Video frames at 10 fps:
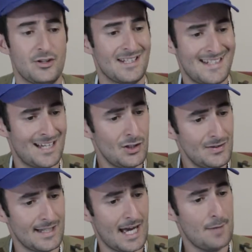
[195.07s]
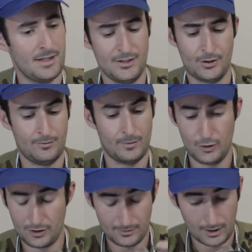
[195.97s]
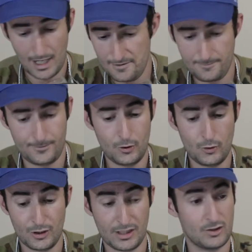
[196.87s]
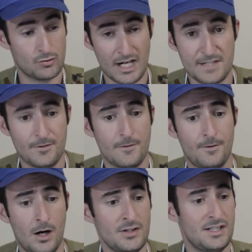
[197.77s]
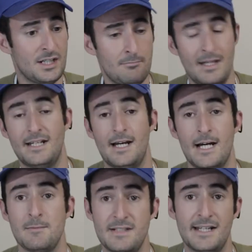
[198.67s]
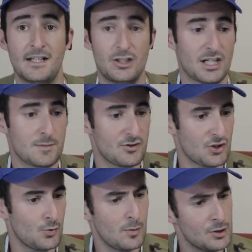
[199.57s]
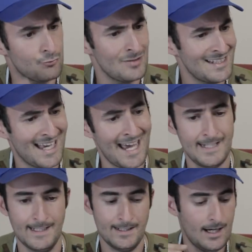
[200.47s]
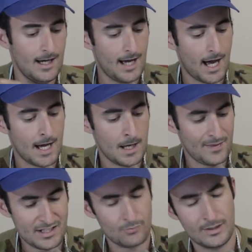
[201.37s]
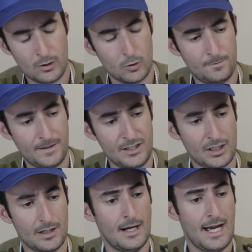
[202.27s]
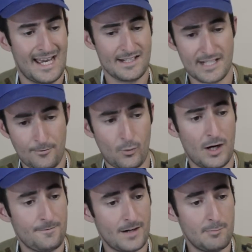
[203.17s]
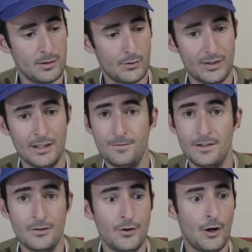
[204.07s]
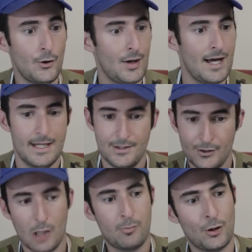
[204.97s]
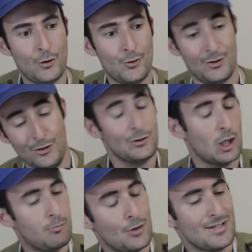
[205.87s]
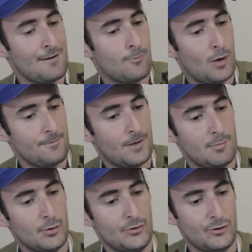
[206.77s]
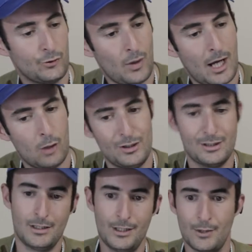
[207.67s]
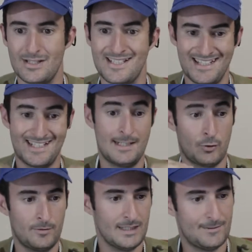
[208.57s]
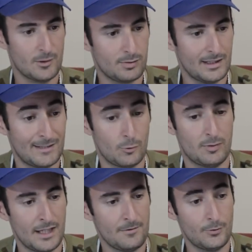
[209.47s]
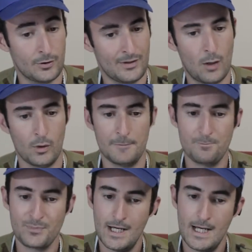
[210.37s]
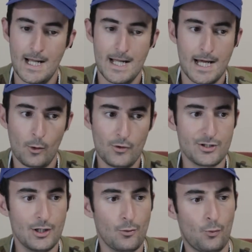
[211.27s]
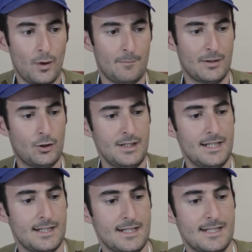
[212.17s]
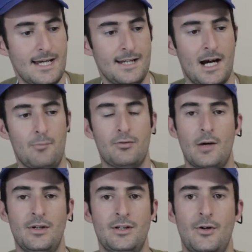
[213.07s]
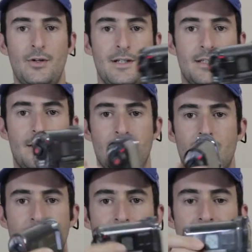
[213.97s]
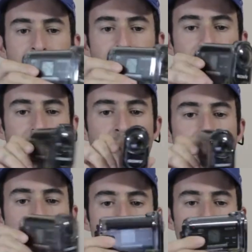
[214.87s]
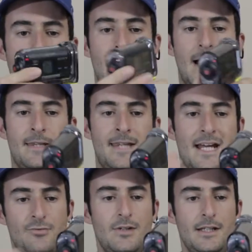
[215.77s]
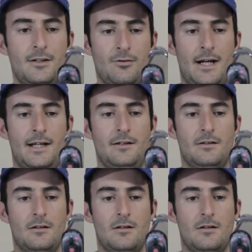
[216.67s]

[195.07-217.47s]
So you can download the app and you can live view, you can transfer files, and you can make setting adjustments as well, which is really handy. That's a really cool feature. It does have Wi-Fi built in, if you didn't know. The new GoPros have Wi-Fi built in as well, which, you know, we're starting to see more of a level playing field on that one. Also, because it does stand upright when you notice sort of facing like this, that's really great.